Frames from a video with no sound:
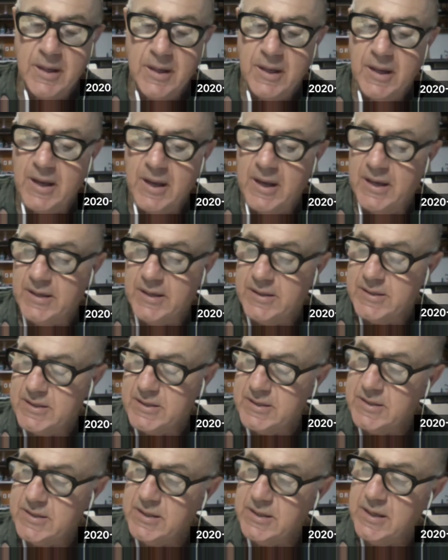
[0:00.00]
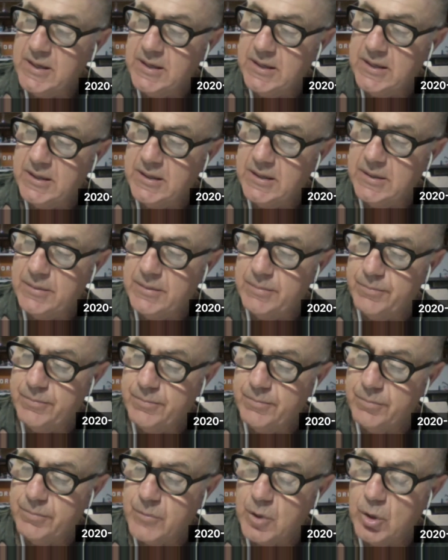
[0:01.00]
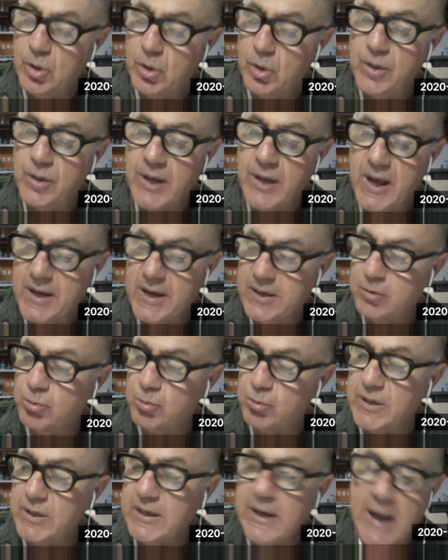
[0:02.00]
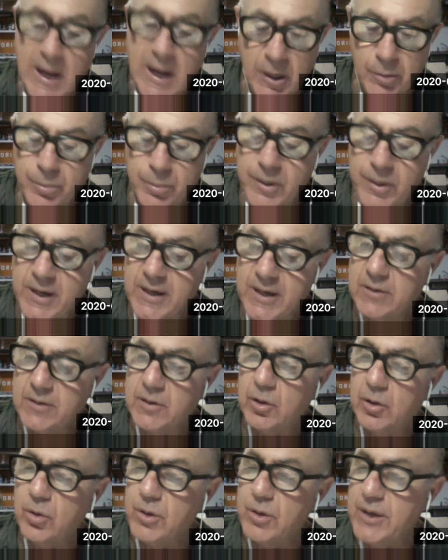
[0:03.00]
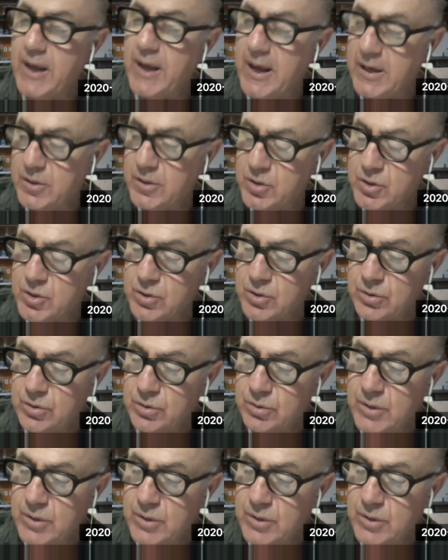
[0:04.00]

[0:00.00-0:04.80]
and learn how to recalibrate, learn how to